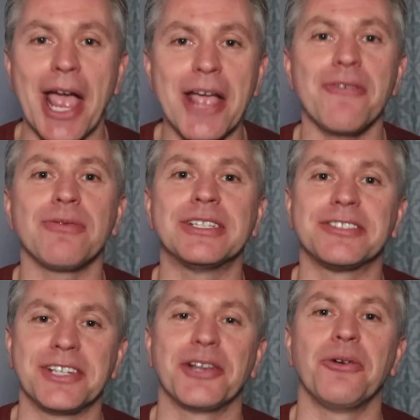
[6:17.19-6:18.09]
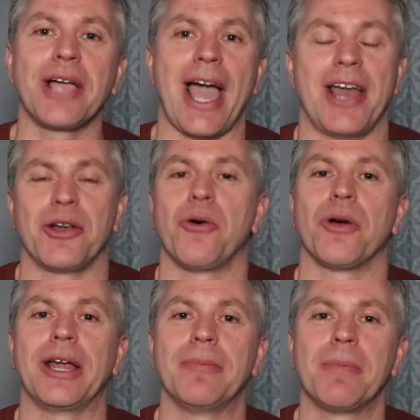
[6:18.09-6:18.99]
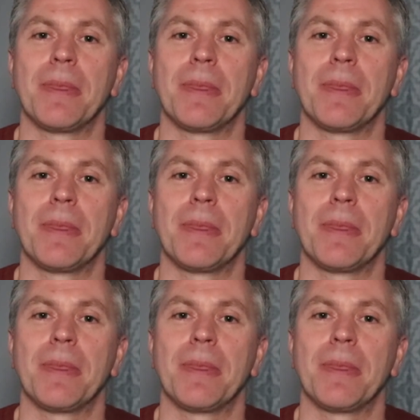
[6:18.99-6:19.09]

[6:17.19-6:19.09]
every single category.